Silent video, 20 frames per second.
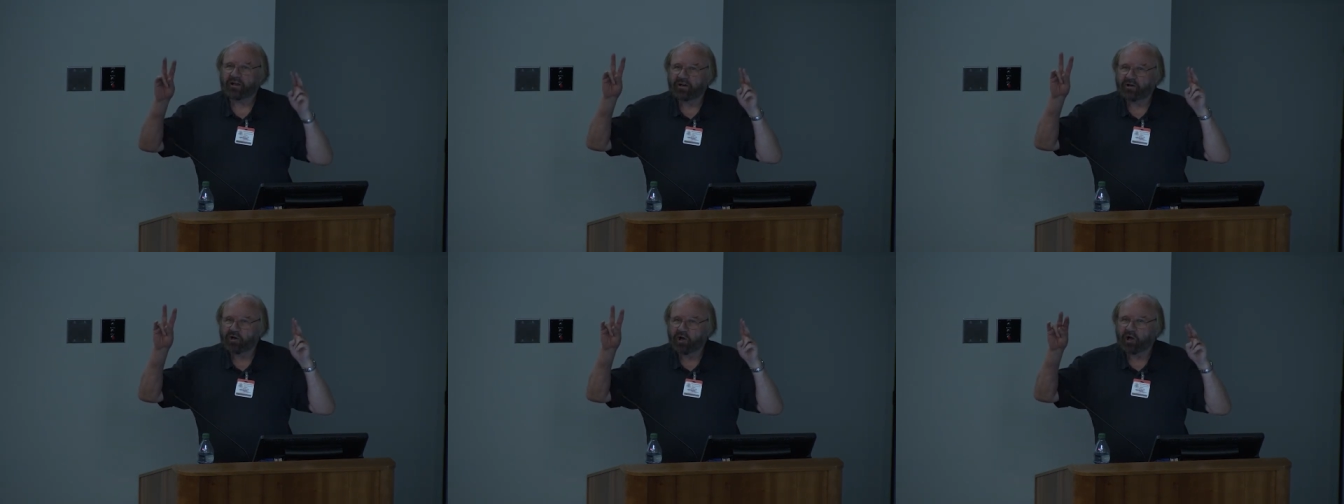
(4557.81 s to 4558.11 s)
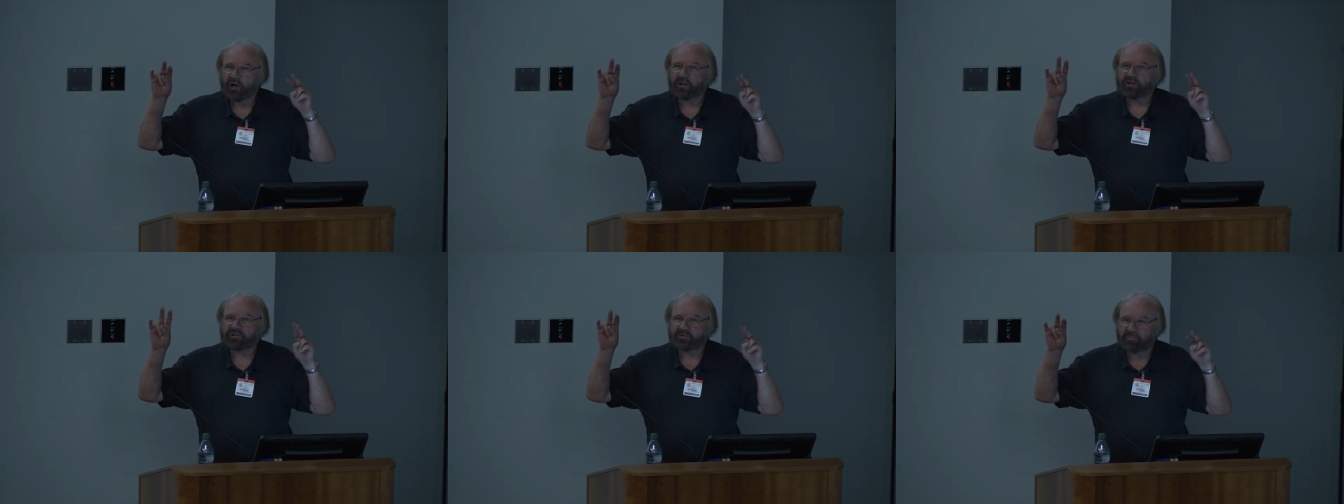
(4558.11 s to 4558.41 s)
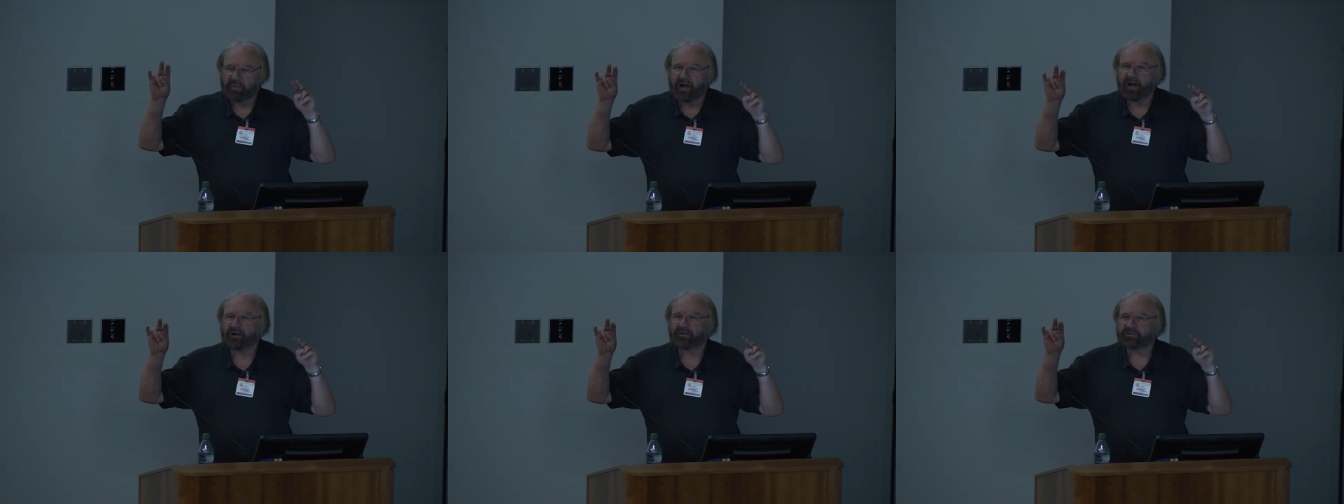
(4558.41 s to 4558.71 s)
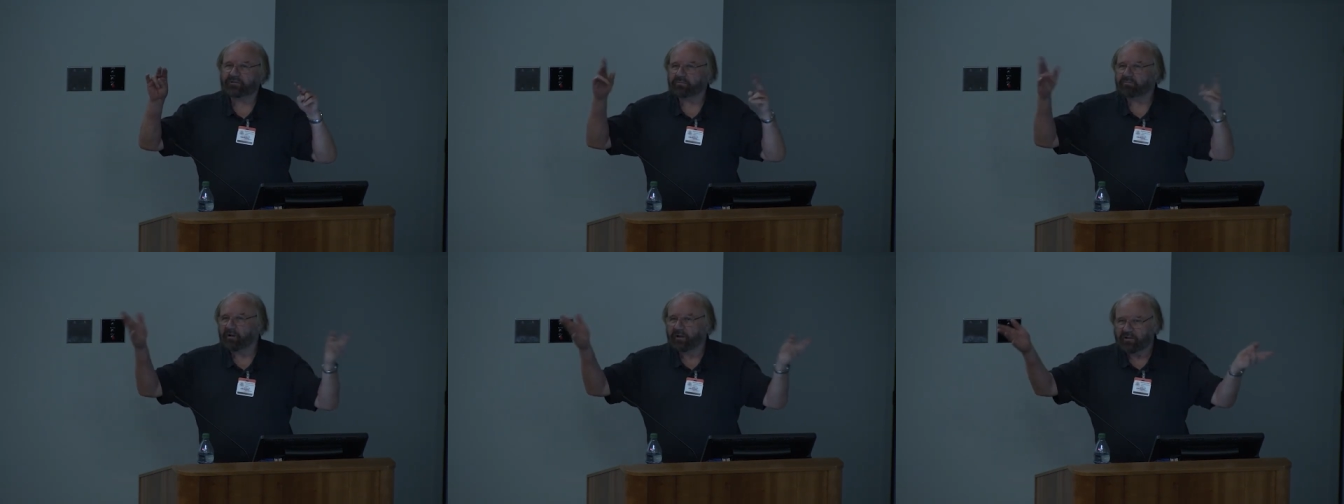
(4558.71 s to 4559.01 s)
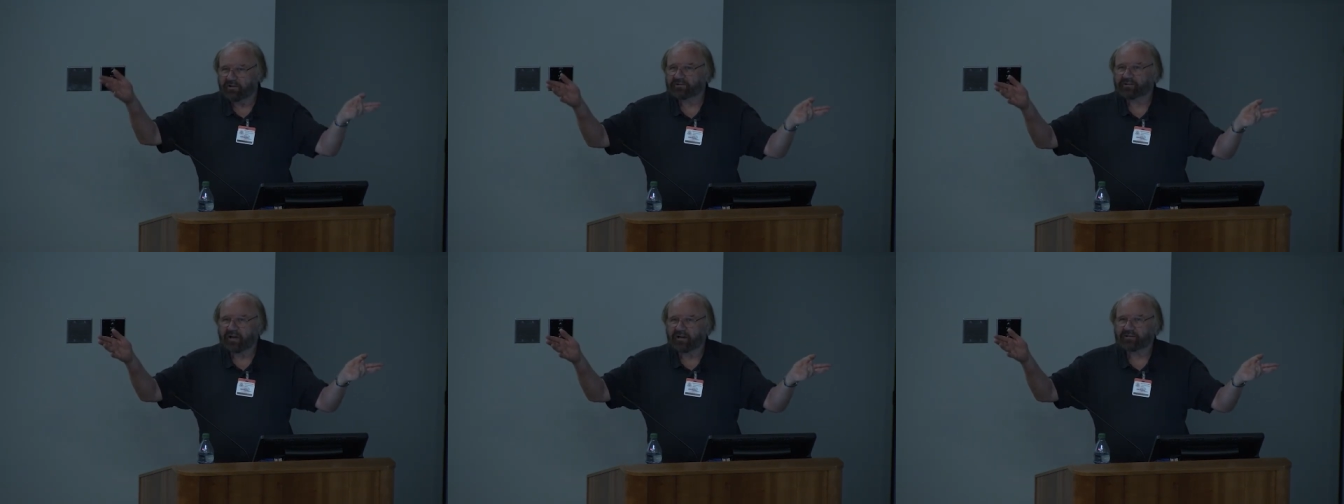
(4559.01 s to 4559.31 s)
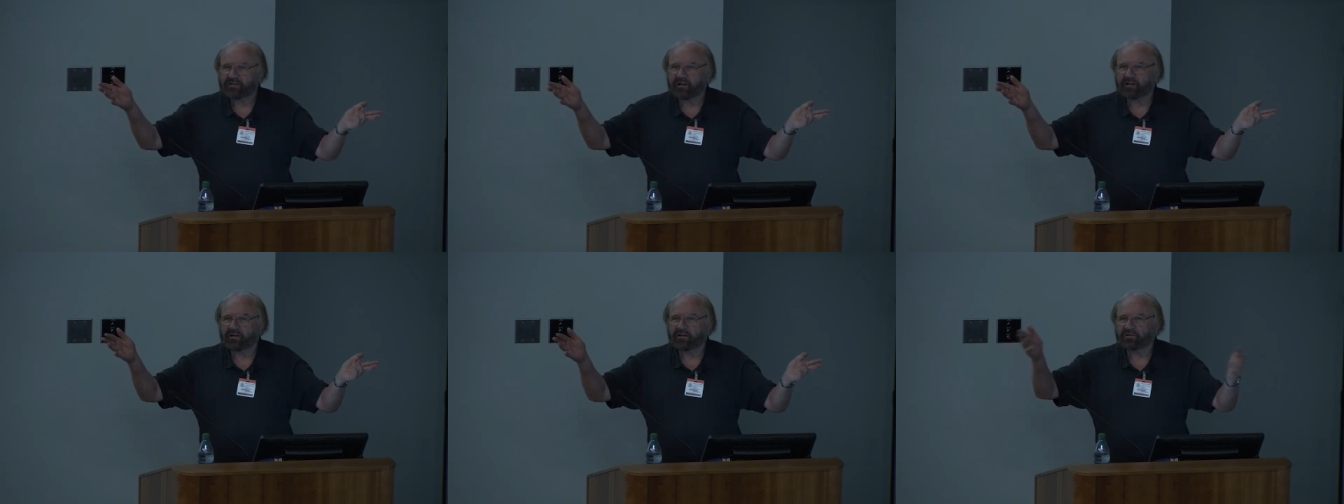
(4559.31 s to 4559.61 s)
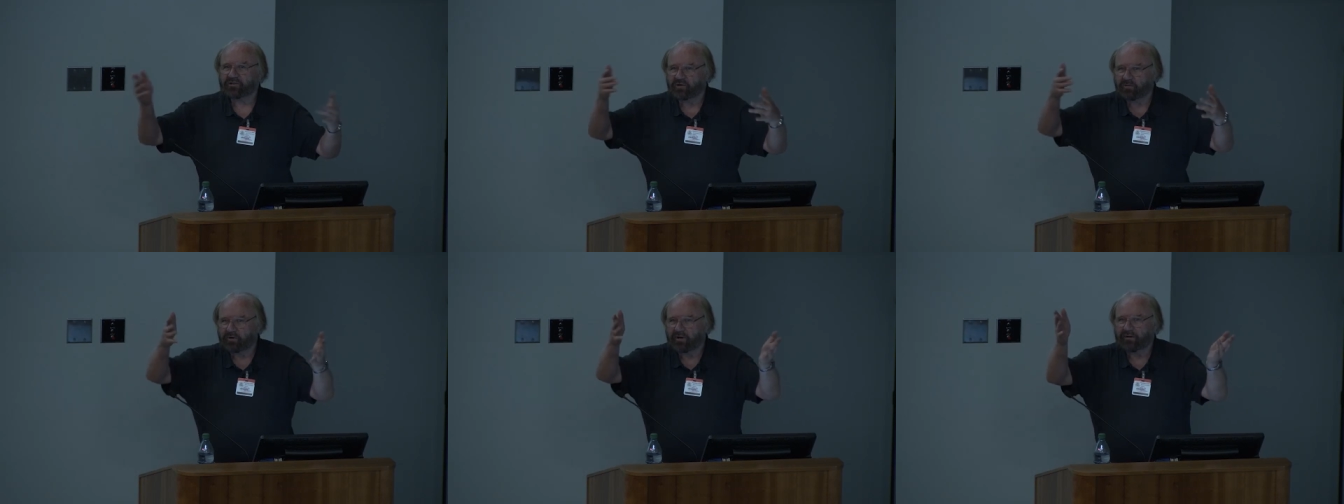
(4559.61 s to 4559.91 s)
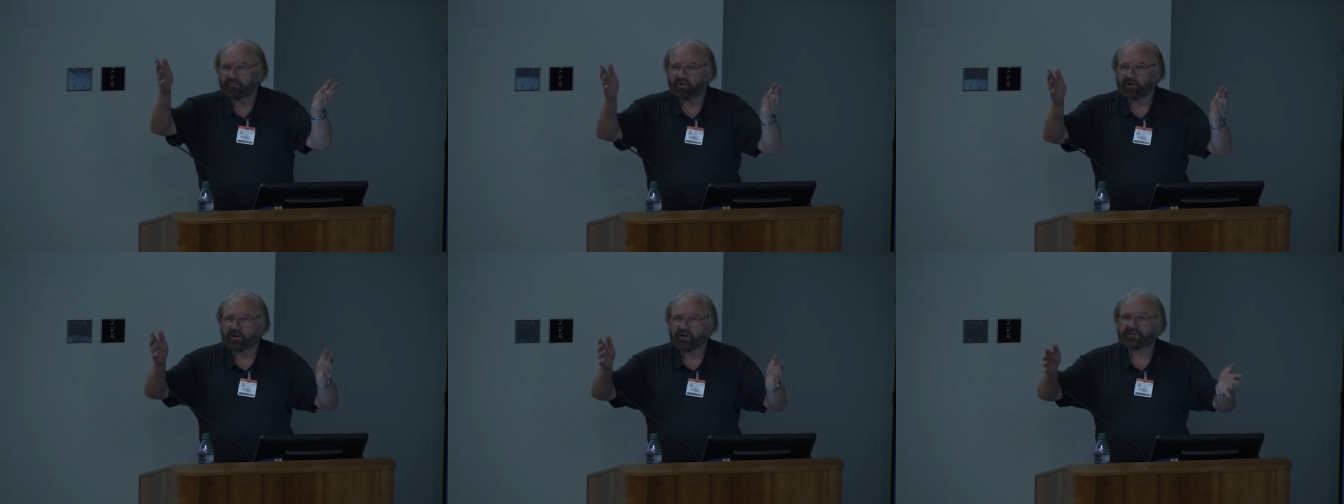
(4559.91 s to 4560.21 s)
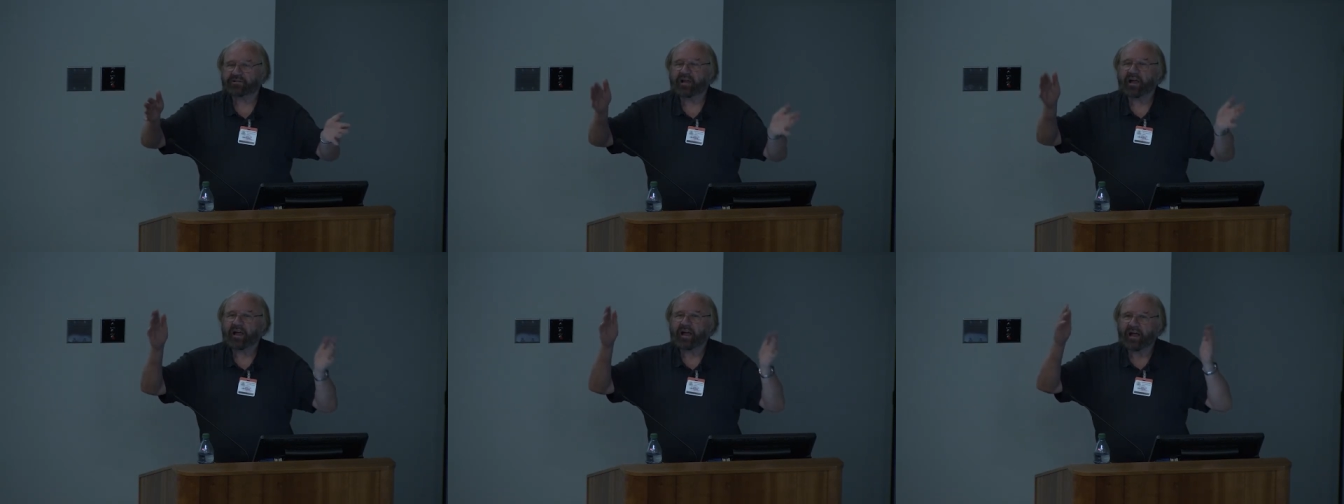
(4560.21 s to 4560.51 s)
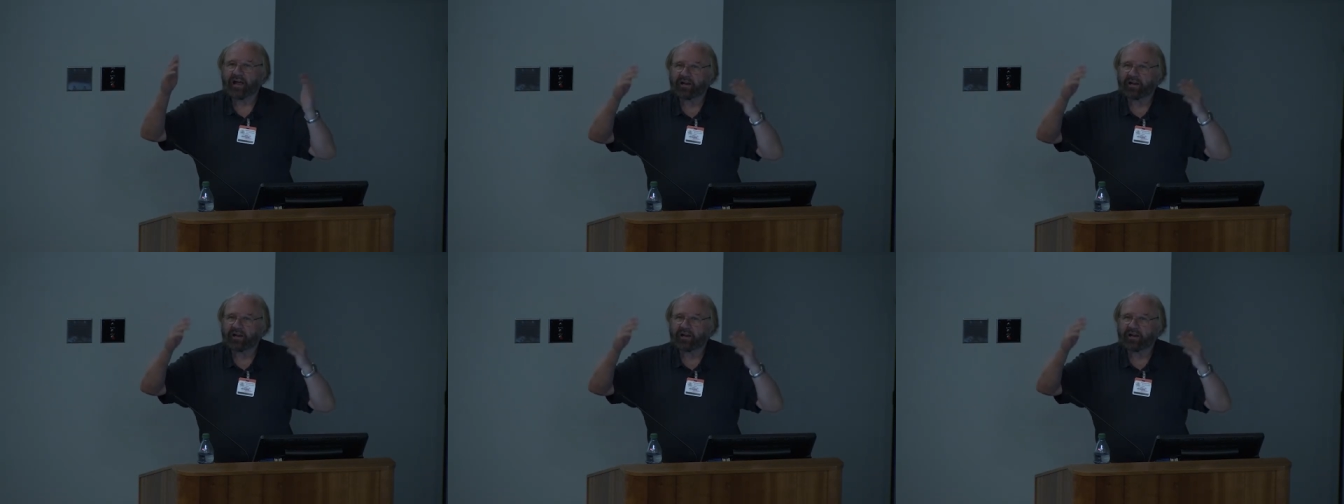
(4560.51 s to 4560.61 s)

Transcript: knowledge about, in this case English or whatever it is,